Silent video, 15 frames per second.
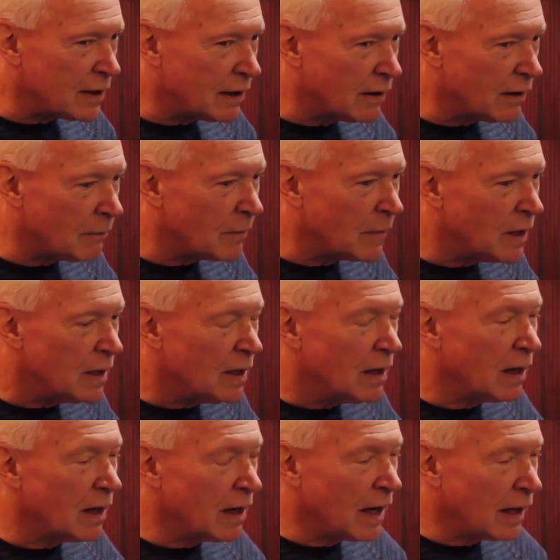Um,
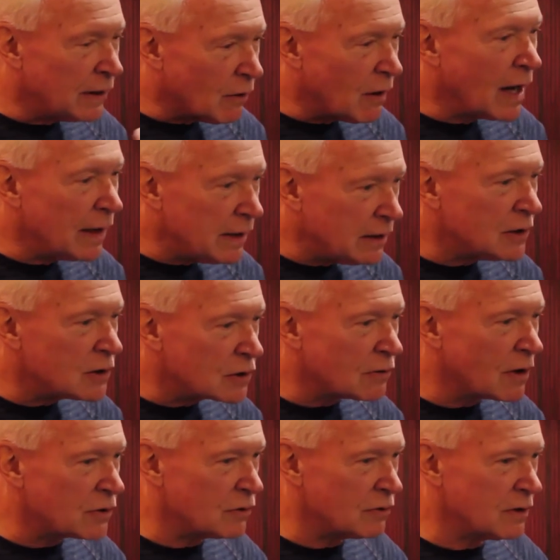I know how I need to
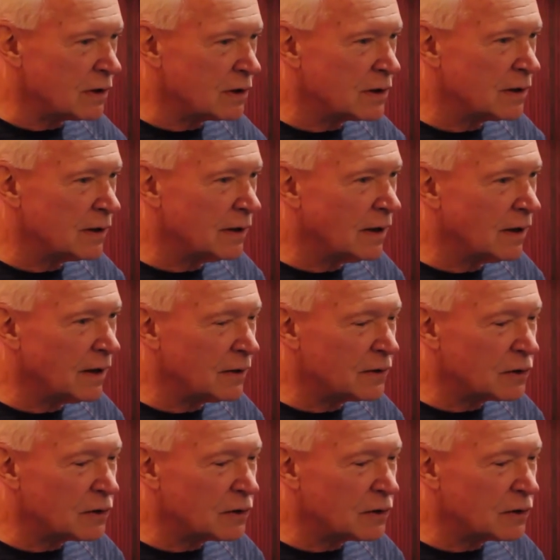structure this uh,